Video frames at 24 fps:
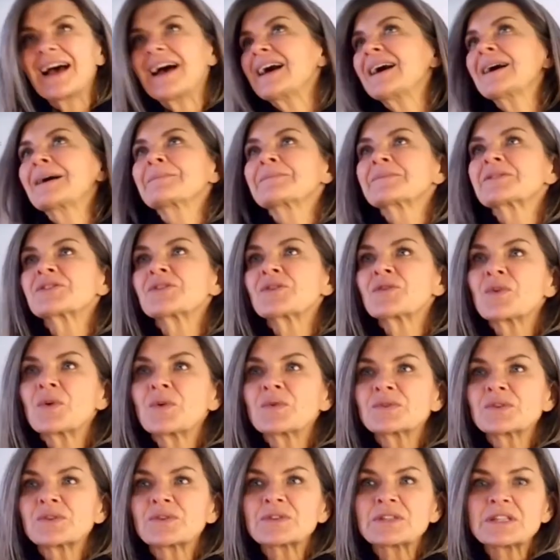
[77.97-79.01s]
So
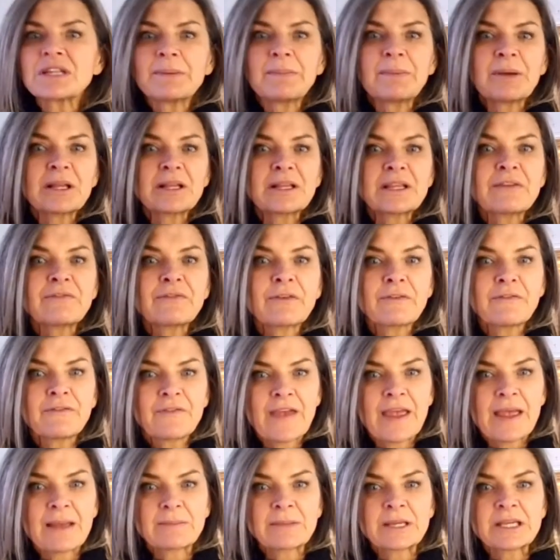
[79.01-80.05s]
those are typically for
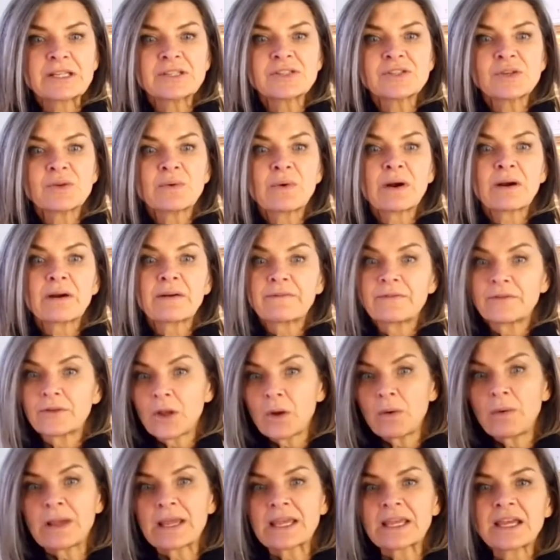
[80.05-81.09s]
families who are of
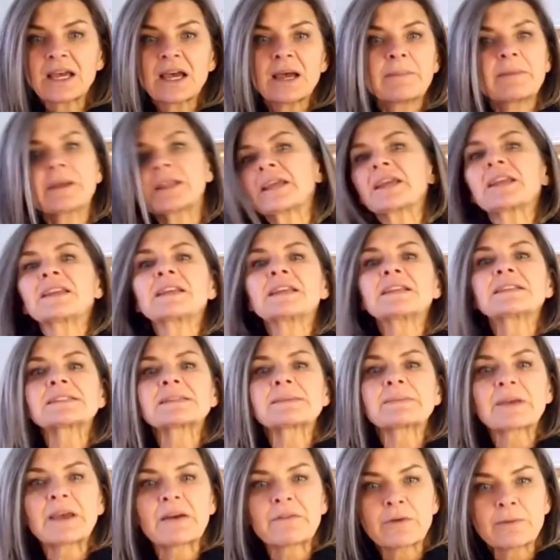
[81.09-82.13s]
low income and they need
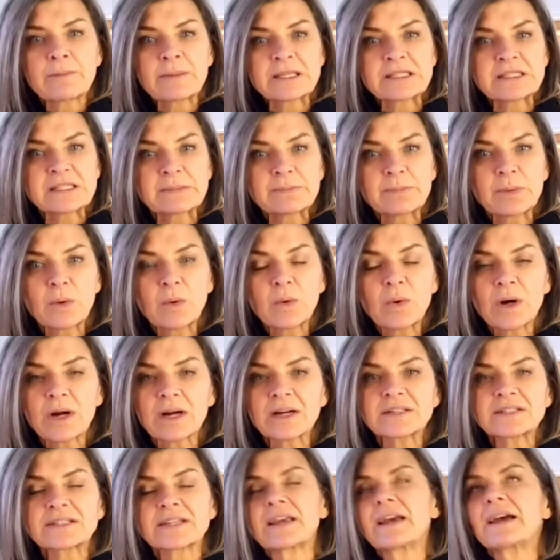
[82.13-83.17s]
some government
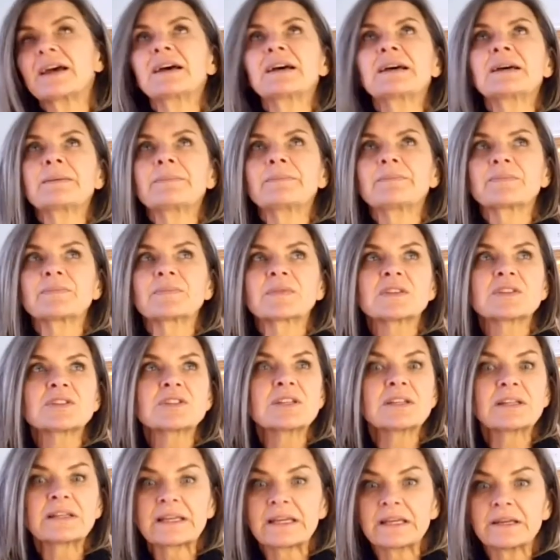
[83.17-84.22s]
support to
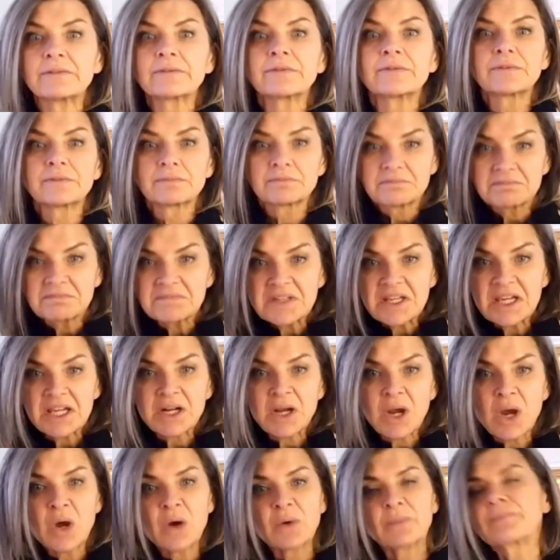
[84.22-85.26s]
live in a
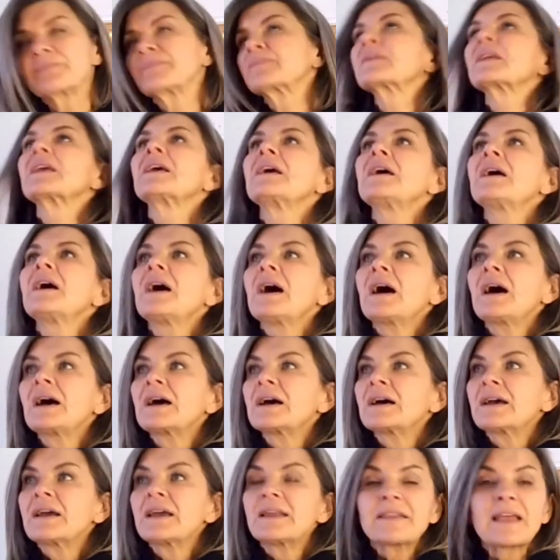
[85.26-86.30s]
home.
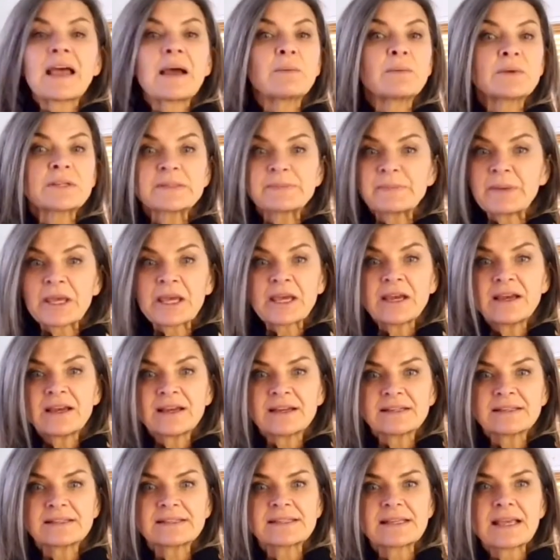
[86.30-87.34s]
And that was
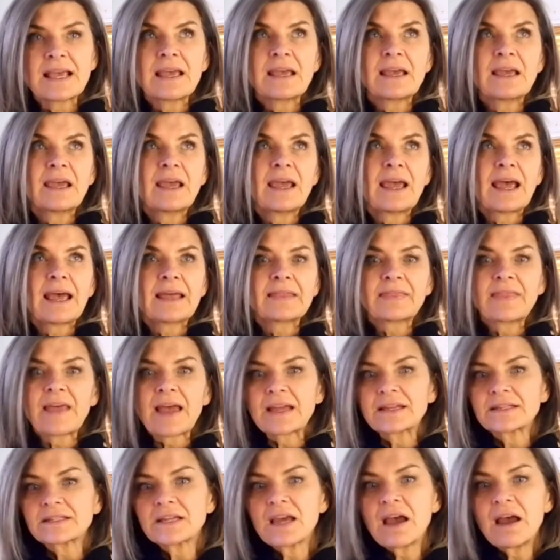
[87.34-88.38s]
because at
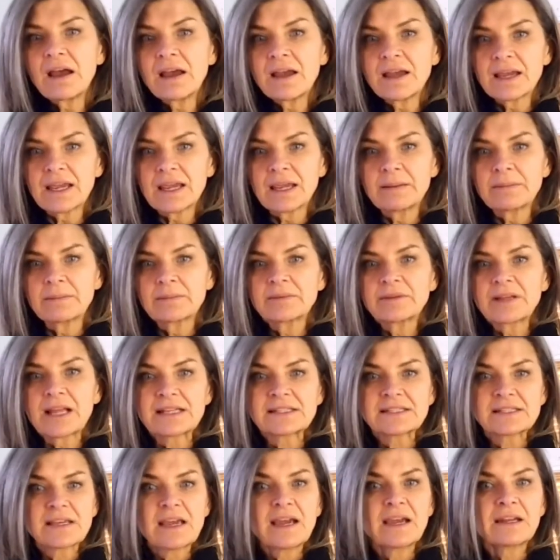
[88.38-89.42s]
that time, that's
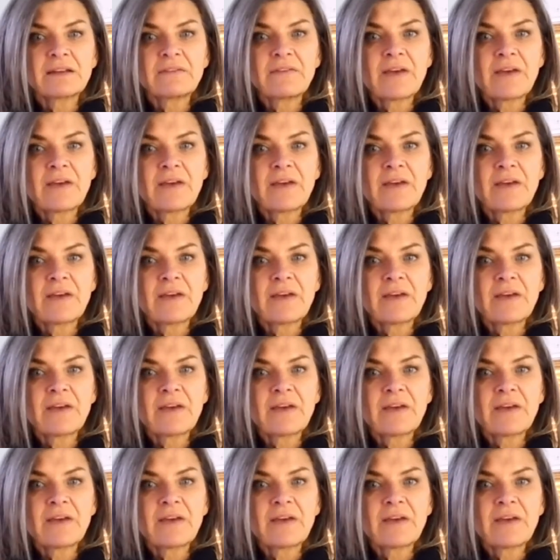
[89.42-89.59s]
kind of